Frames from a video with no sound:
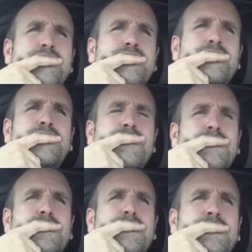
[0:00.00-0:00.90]

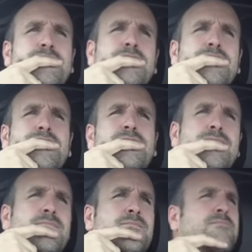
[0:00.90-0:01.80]

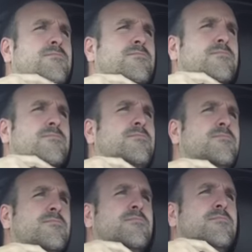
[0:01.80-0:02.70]

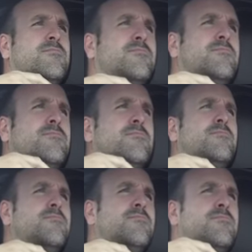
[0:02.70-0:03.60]

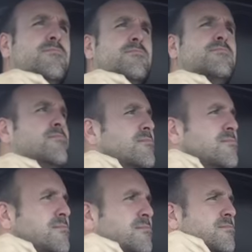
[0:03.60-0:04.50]

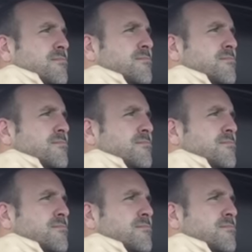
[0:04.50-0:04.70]
(silent)